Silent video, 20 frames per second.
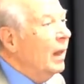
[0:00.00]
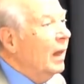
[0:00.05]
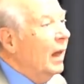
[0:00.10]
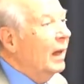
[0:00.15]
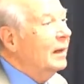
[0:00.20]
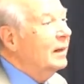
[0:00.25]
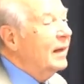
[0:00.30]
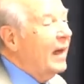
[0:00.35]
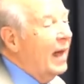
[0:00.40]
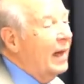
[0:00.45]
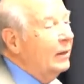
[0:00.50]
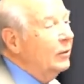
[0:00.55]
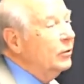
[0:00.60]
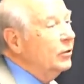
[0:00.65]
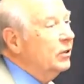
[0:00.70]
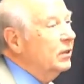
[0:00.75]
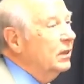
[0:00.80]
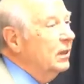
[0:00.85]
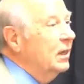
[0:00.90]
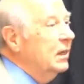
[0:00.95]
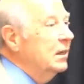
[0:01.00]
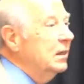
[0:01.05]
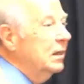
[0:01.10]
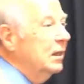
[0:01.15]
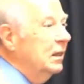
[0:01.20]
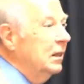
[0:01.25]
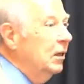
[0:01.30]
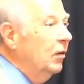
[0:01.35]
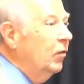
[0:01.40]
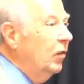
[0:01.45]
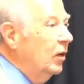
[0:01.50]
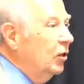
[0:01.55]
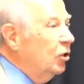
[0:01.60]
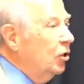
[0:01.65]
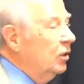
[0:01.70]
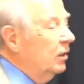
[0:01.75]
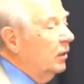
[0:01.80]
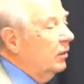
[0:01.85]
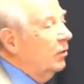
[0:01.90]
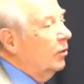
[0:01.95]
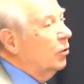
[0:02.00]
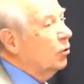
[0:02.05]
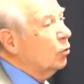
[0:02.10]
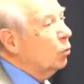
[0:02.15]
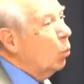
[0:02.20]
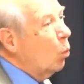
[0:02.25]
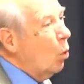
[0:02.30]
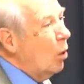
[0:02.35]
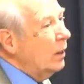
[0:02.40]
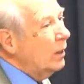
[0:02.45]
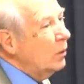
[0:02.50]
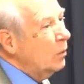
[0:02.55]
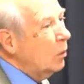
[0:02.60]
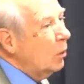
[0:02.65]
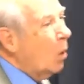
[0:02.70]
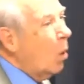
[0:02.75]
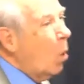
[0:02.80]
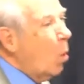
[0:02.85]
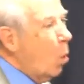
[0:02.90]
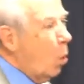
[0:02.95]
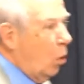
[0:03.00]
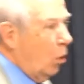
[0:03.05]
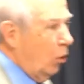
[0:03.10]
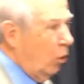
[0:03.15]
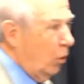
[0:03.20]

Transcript: and Daniel sees in the vision that there's one horn,